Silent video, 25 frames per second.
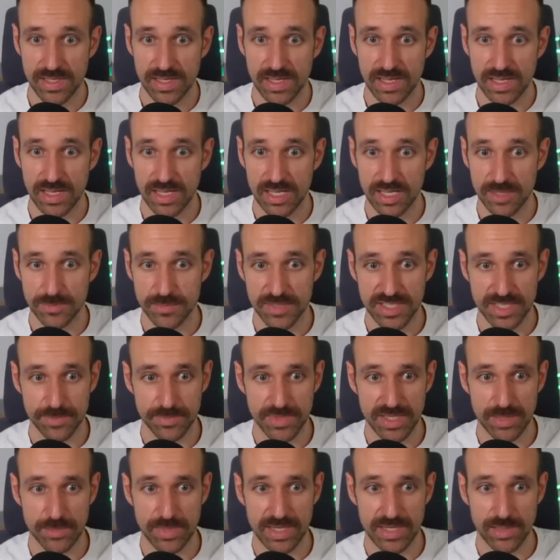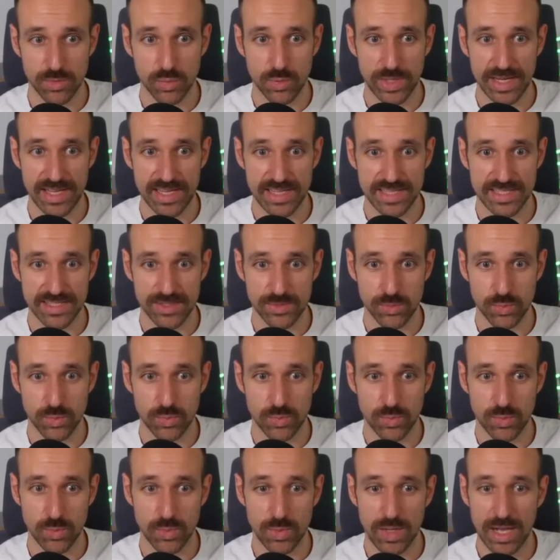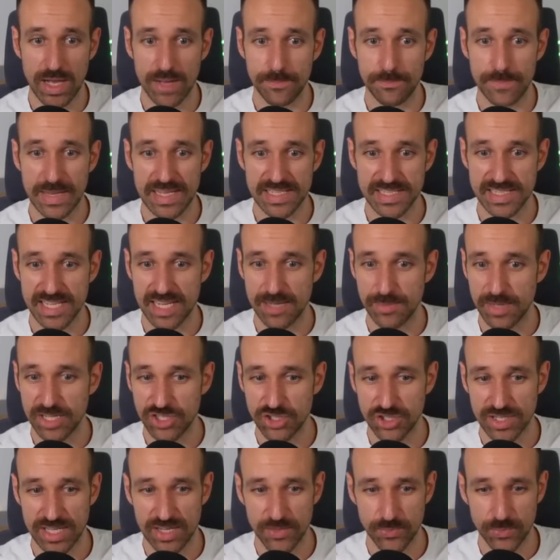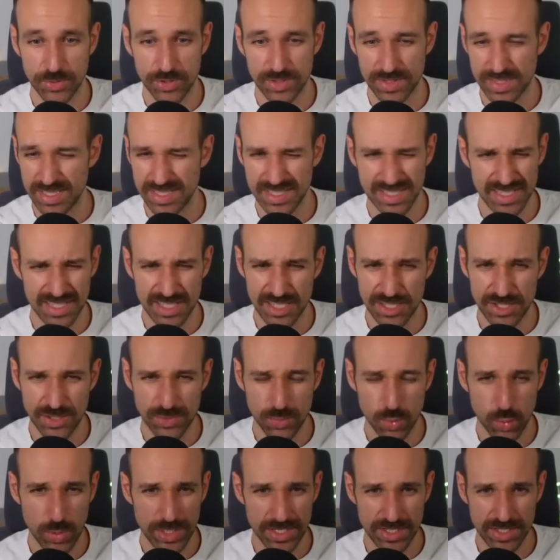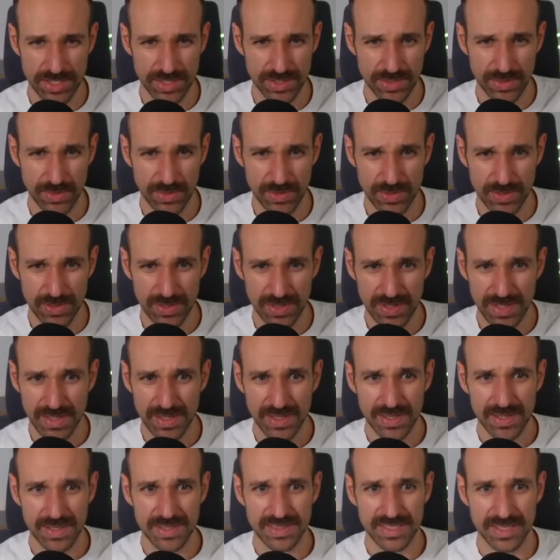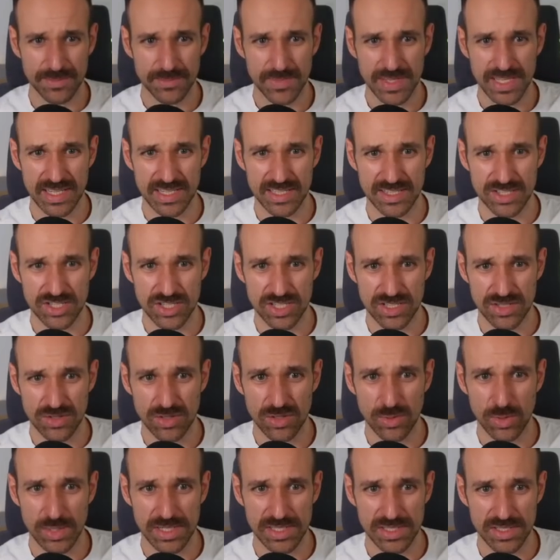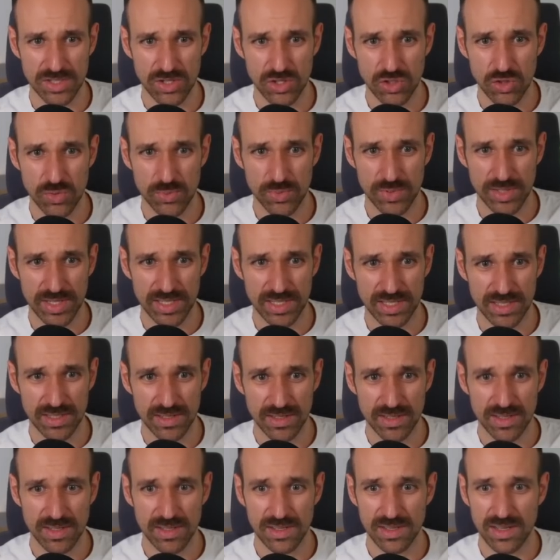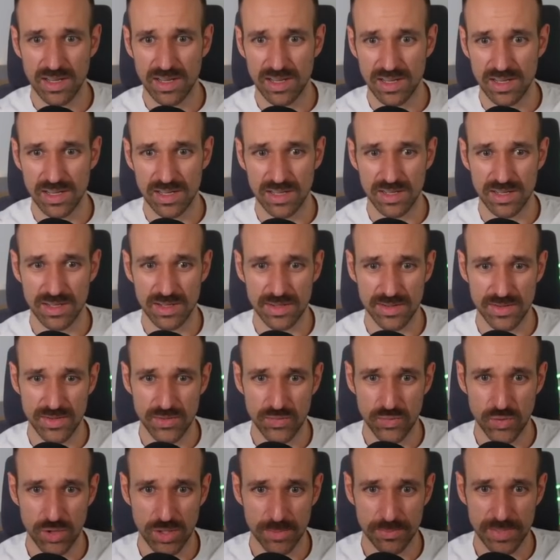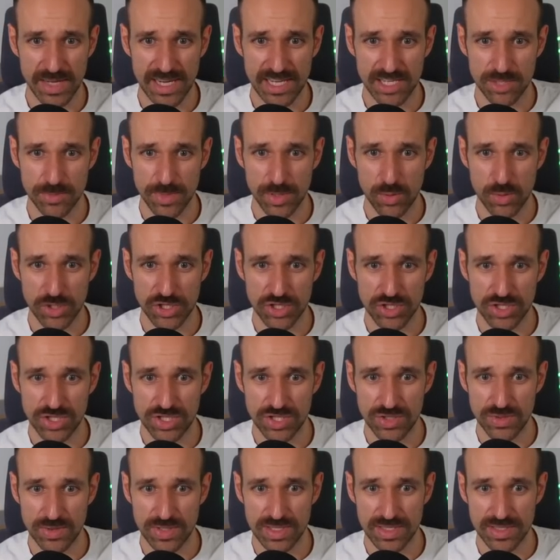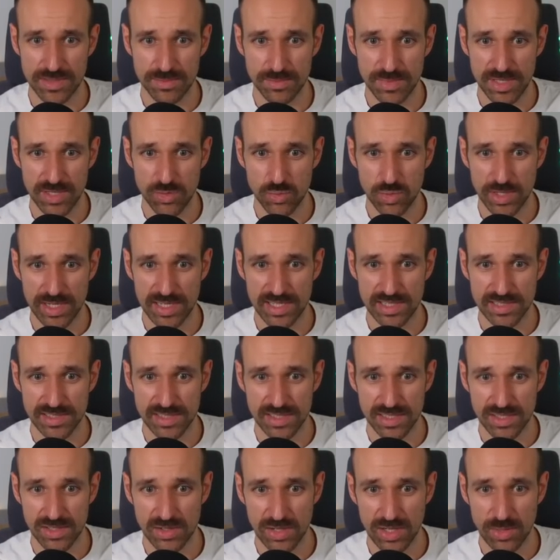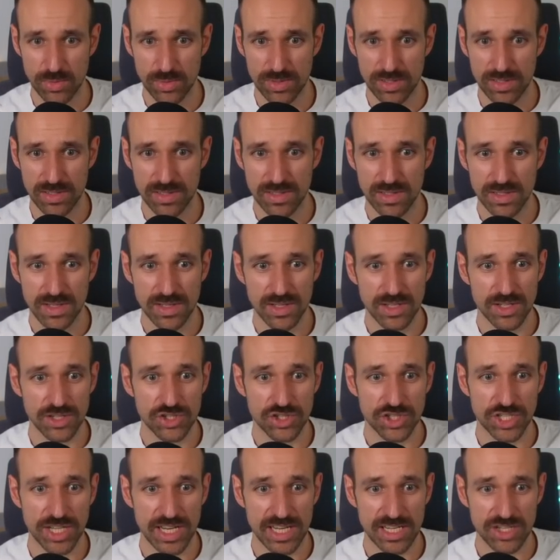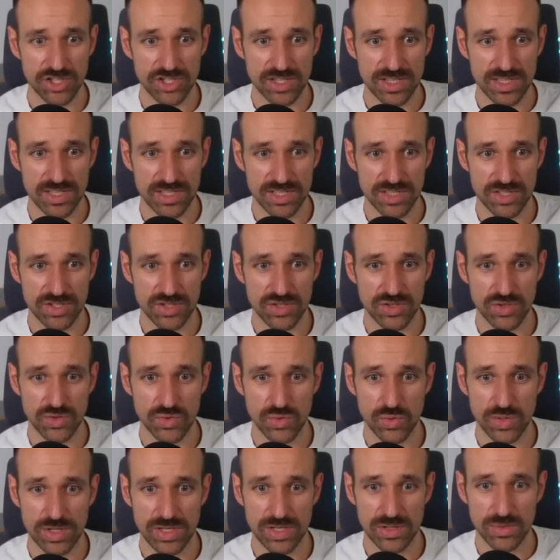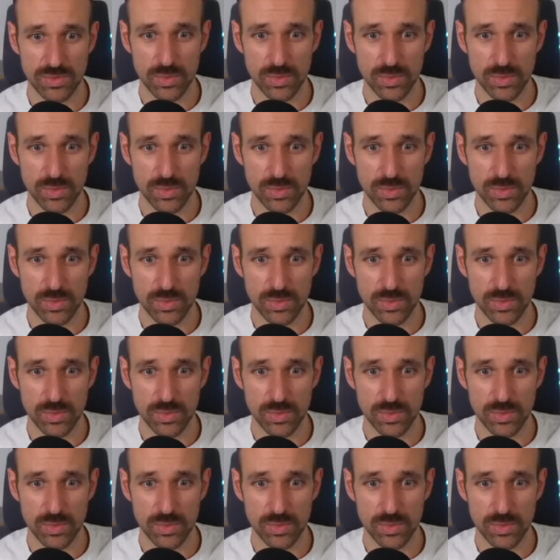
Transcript: Um, something, by the way, is messed up. I should have put this in a new window or something it's just always opening uh, the wrong page. Maybe we should do this meanwhile. So I will change this to a new